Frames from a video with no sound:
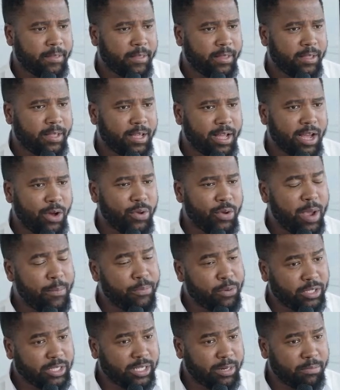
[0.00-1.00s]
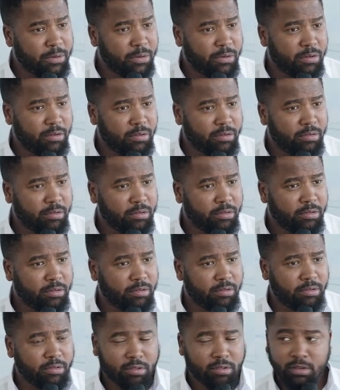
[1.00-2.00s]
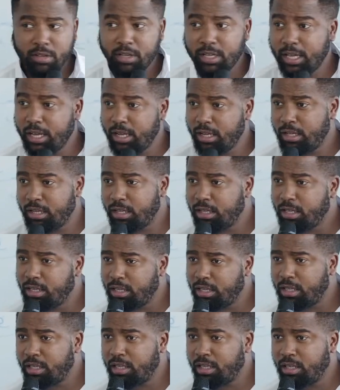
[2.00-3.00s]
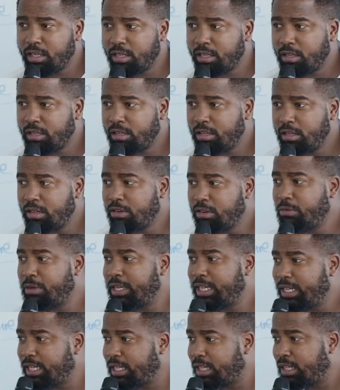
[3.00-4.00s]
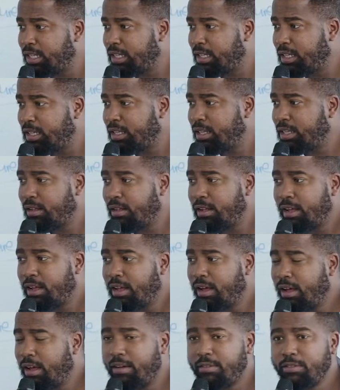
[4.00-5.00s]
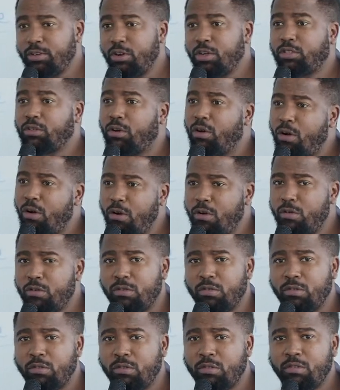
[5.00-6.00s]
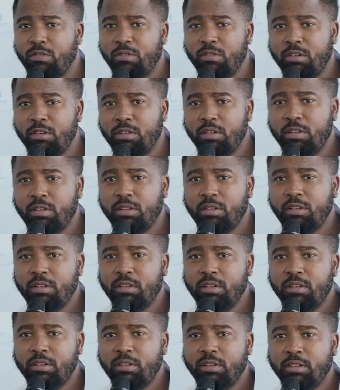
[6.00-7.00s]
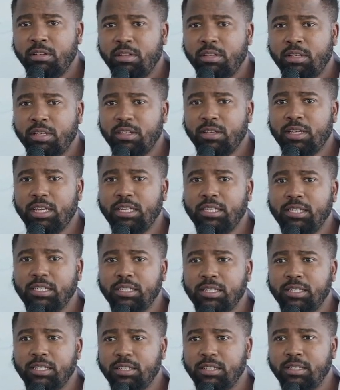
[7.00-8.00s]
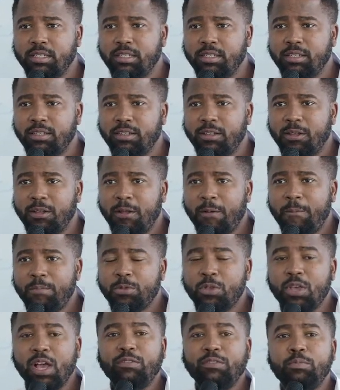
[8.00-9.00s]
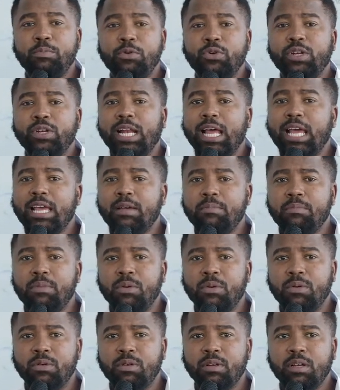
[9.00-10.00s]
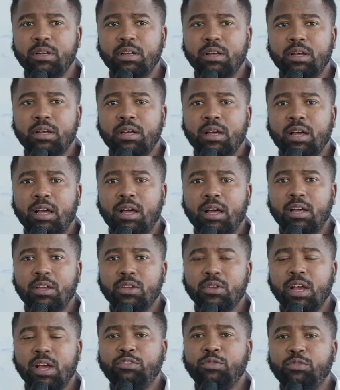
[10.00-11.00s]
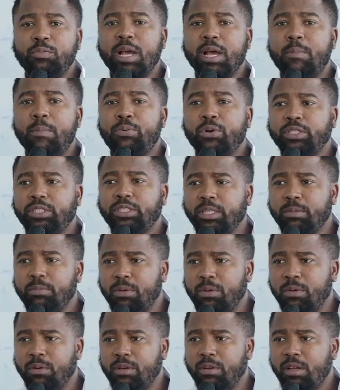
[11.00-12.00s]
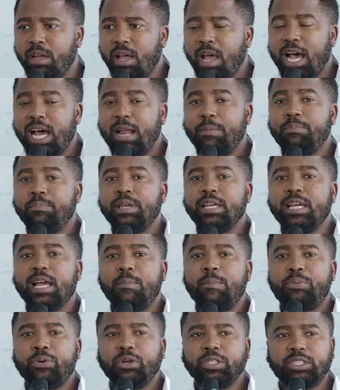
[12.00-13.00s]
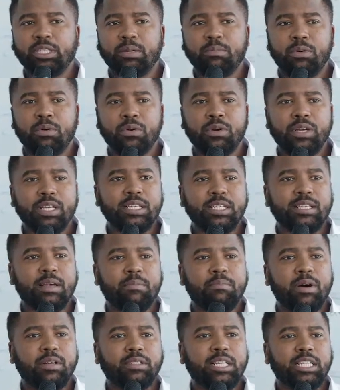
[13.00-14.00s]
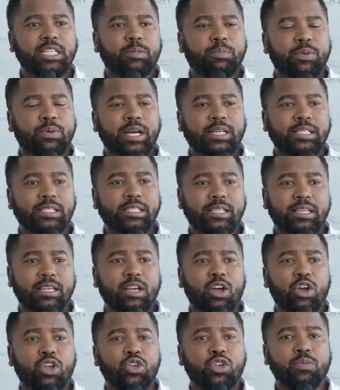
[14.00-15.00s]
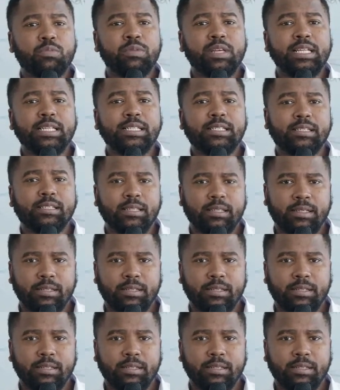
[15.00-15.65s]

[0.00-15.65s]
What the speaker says: Are we approachable? Yeah? Really? Not all. You get it? You have to be reliable. You have to be approachable. And being approachable is about us practicing humility.